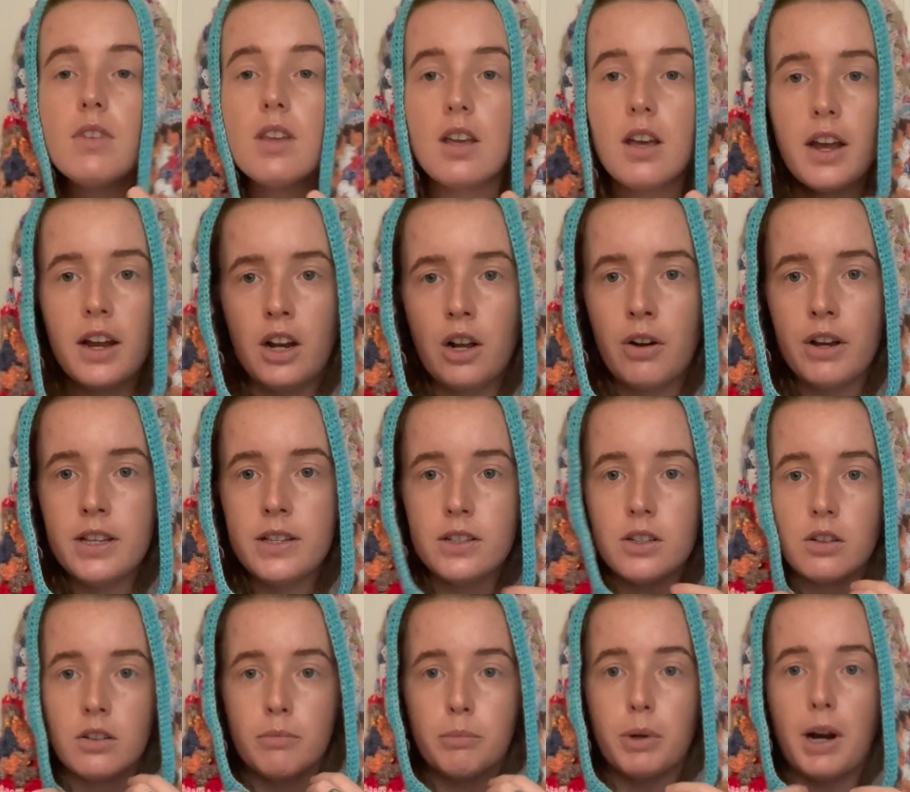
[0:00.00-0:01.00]
I know I
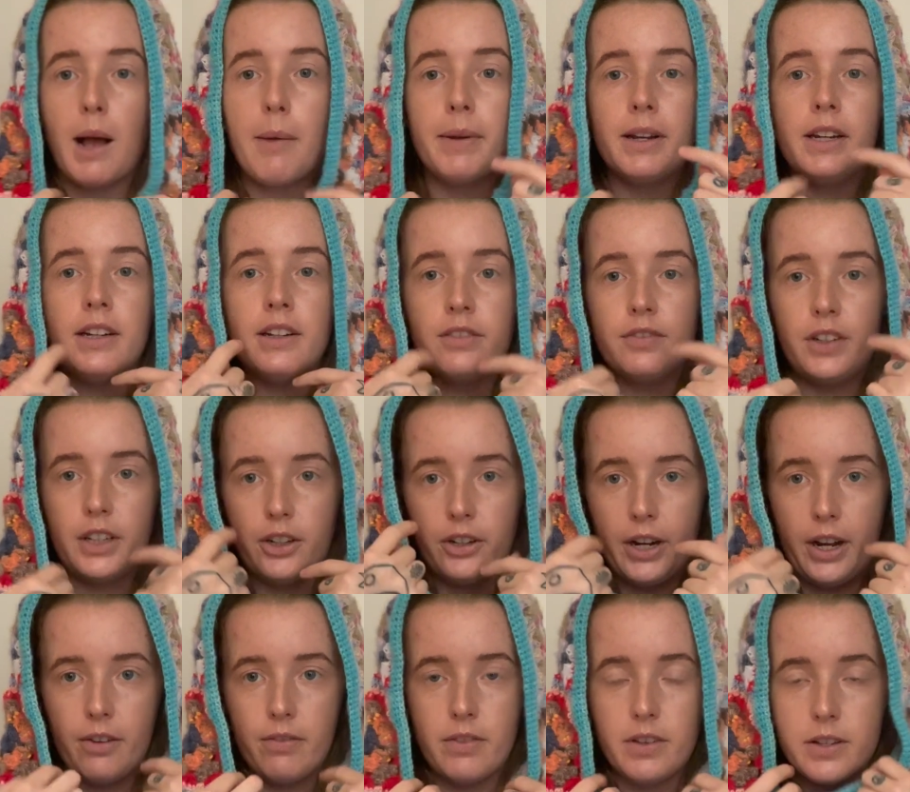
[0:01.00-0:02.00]
still probably need to figure
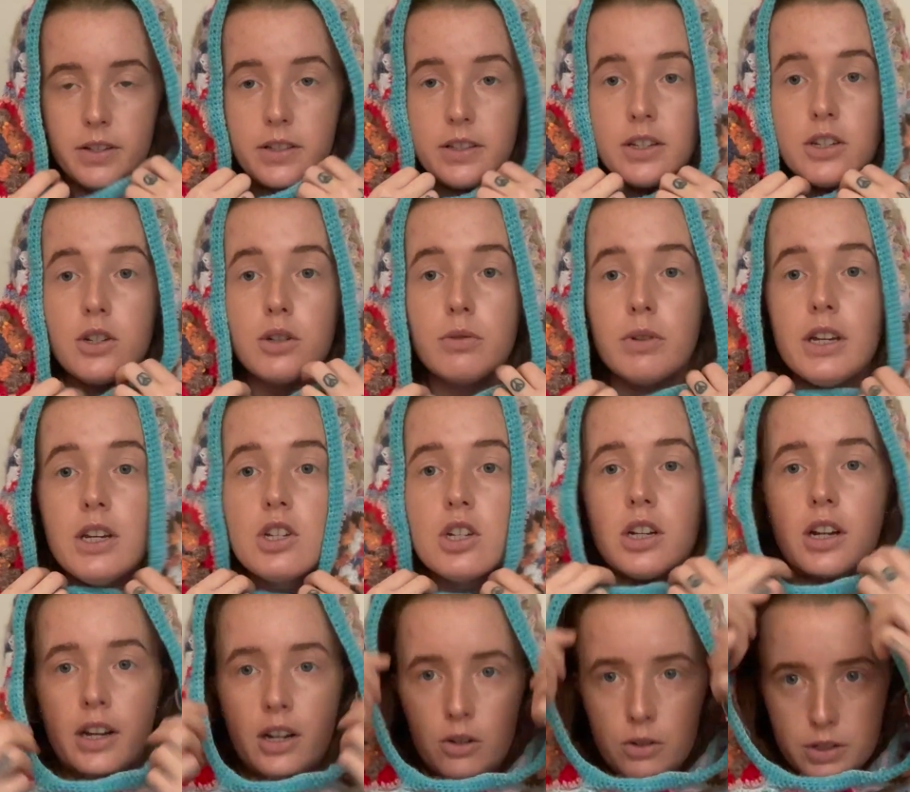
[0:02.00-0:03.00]
out this situation.
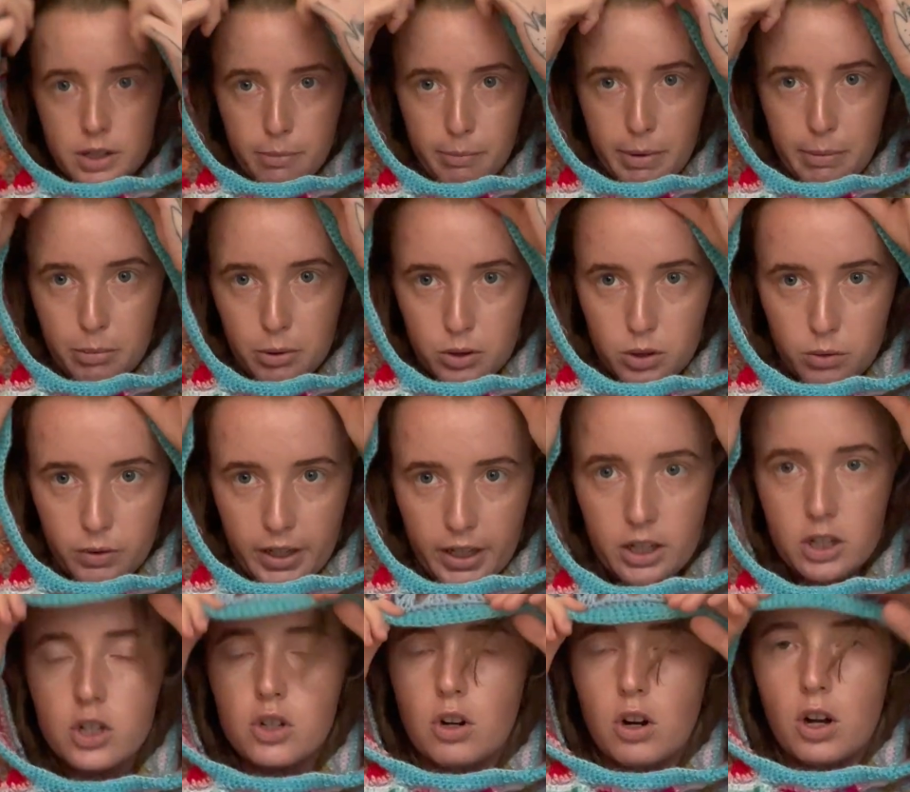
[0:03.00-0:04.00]
I know some people do like a
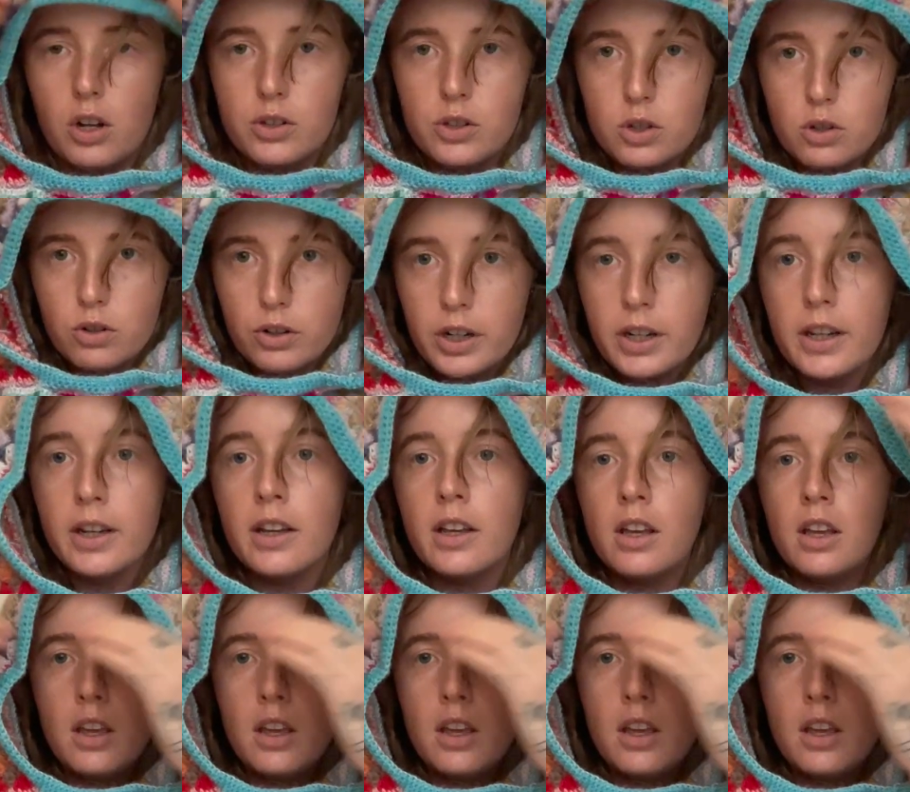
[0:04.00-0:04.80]
drawstring